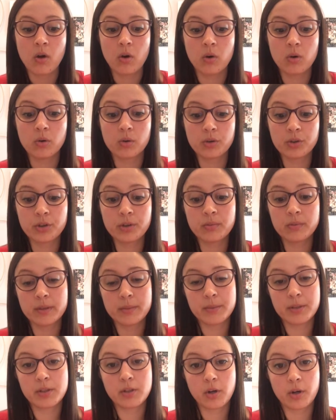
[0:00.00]
Older
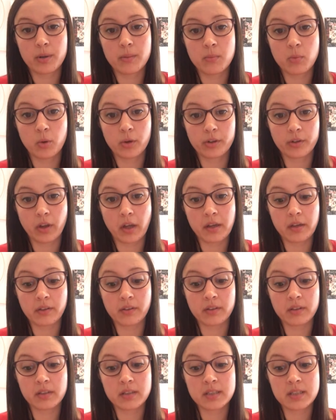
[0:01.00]
women are more
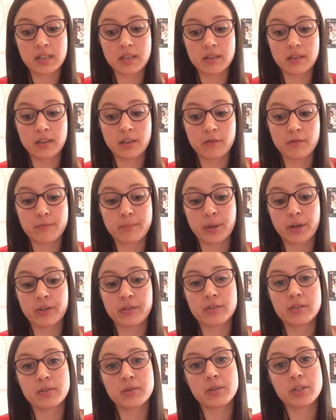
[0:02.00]
likely to give
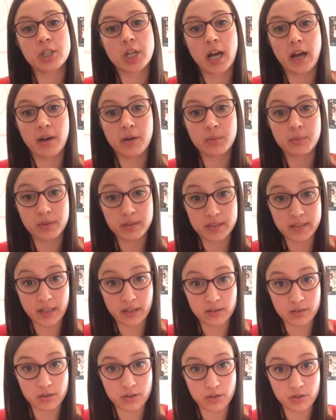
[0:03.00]
birth to a child with
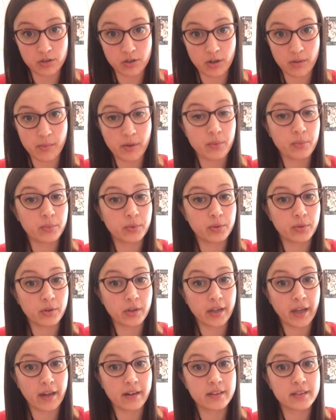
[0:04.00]
Down syndrome, and we will
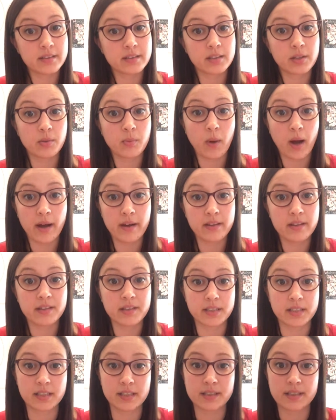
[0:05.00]
get into why
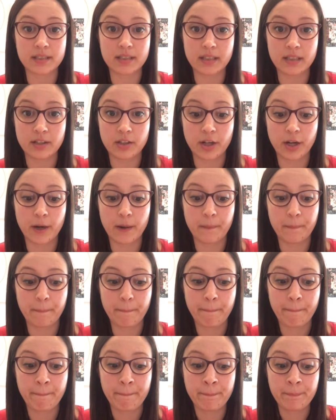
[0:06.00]
this is later.
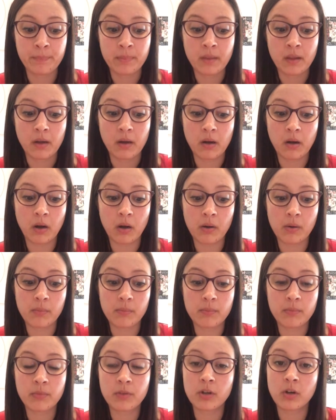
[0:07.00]

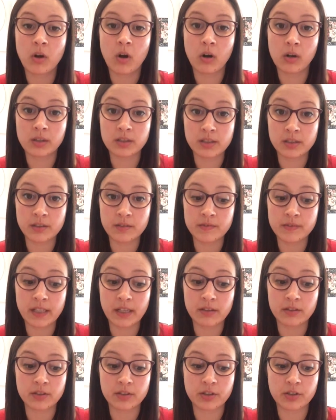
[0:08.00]
The cause of
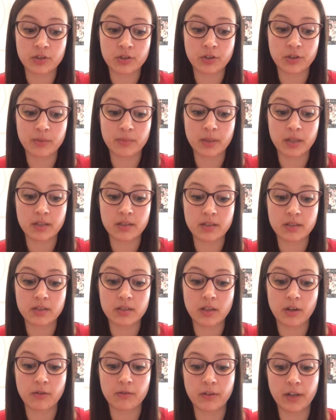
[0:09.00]
Down syndrome is
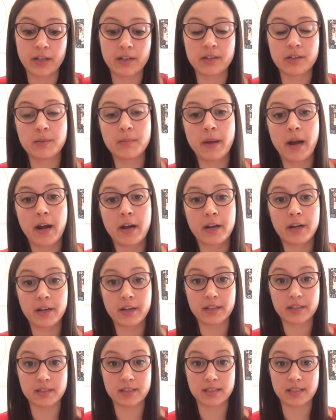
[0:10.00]
a random error
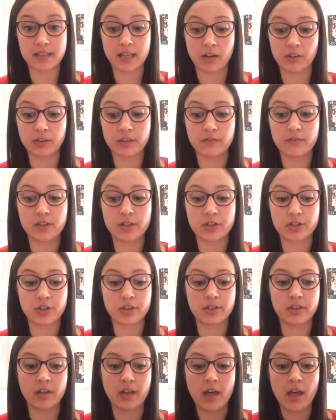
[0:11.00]
in cell
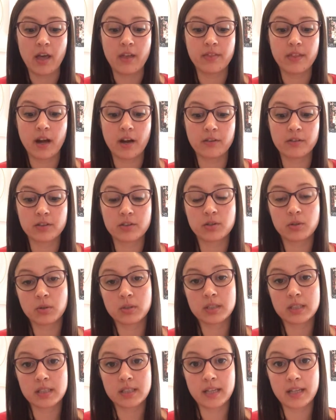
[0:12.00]
division that
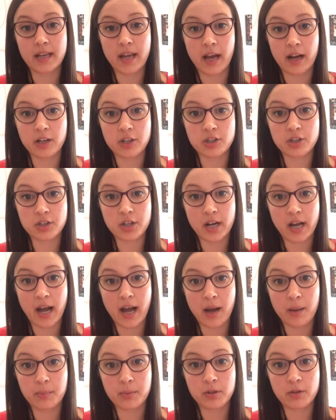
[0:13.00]
results in an extra
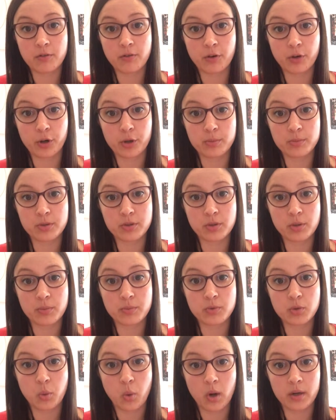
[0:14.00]
copy of
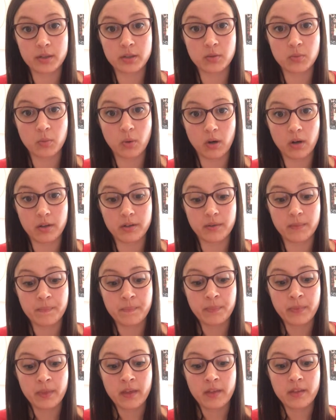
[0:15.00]
chromosome 21.
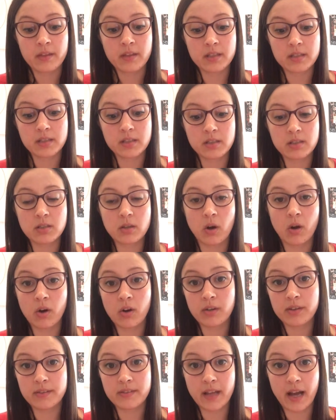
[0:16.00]
This is
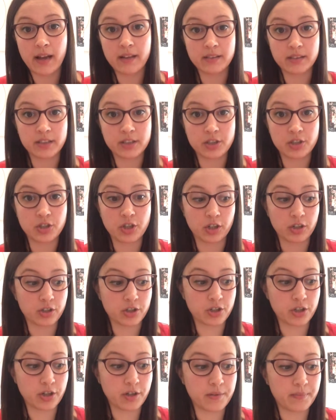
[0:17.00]
called
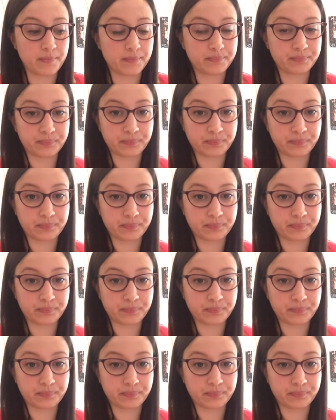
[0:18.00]
non-disjunction.